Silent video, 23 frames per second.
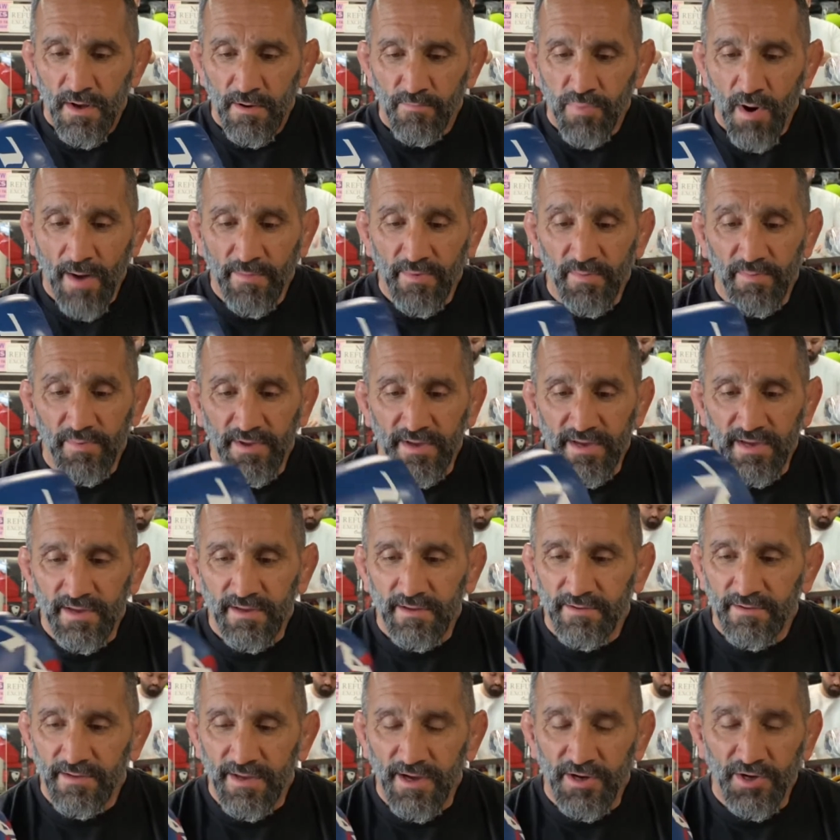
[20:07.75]

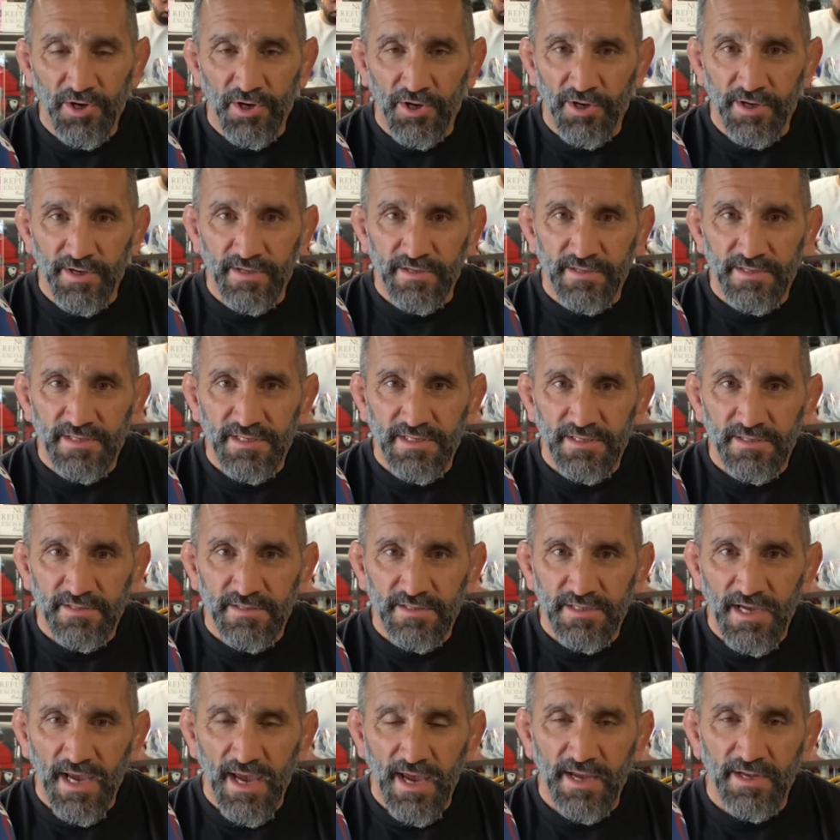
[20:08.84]
Probably a good
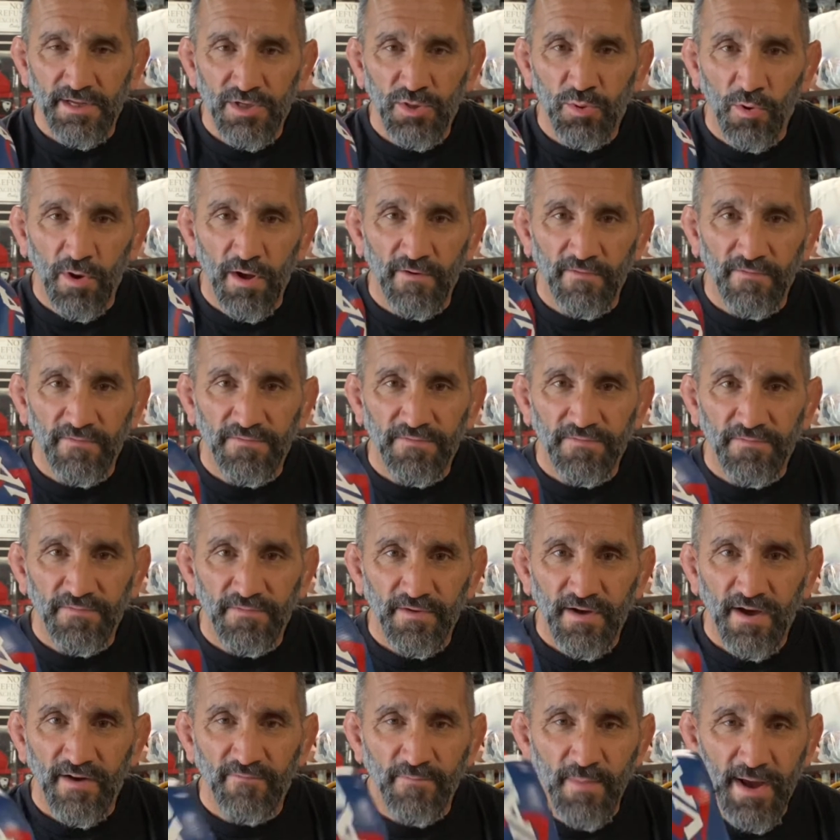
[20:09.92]
10, 12
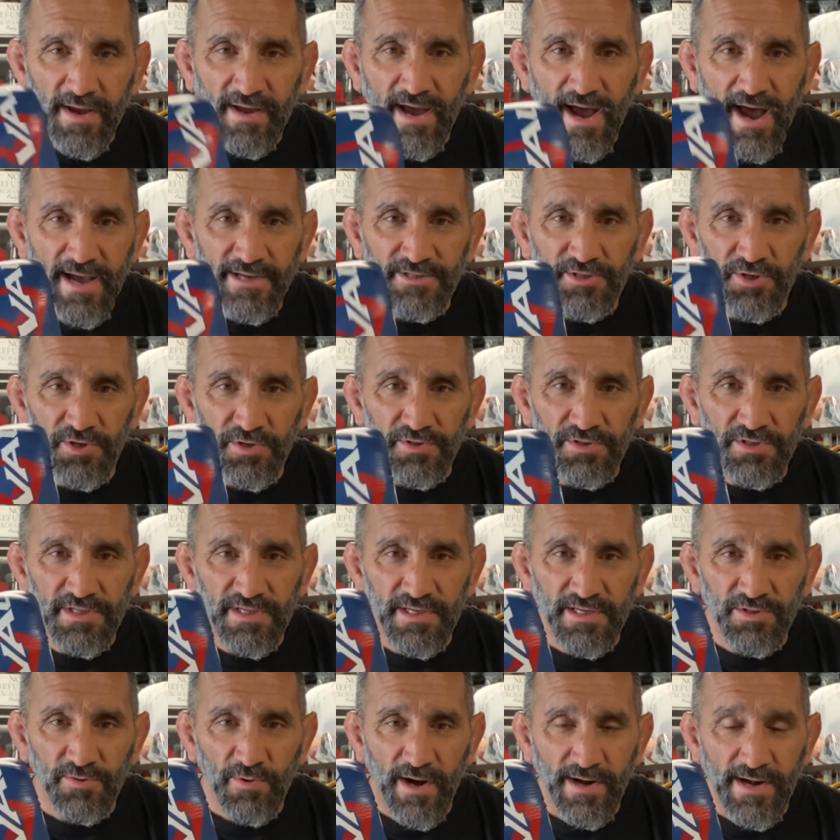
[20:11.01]
of my guys are using
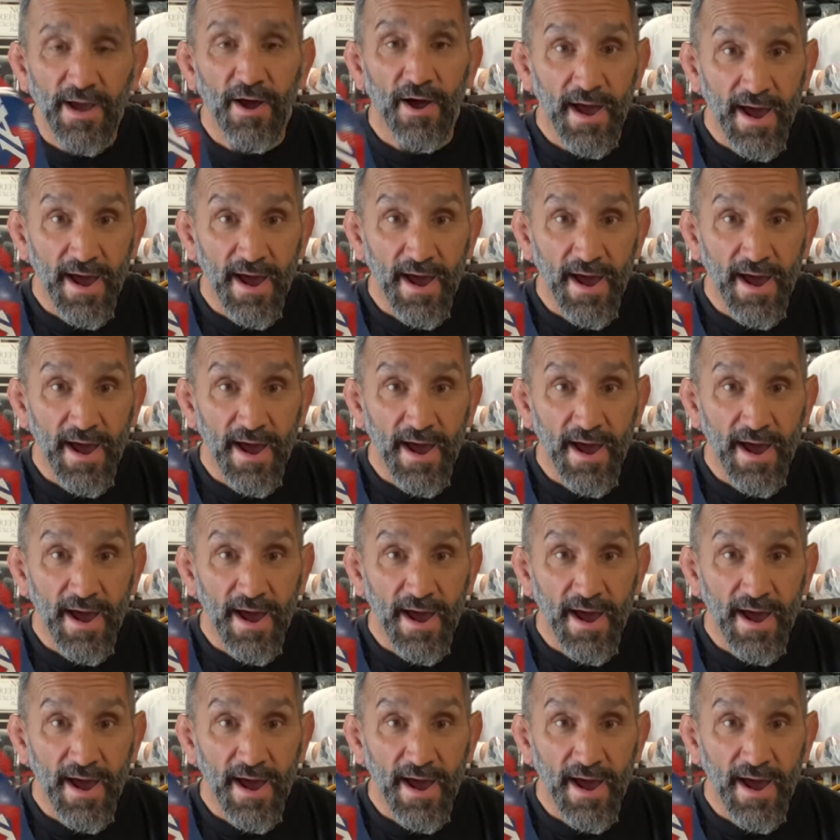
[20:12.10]
these right now.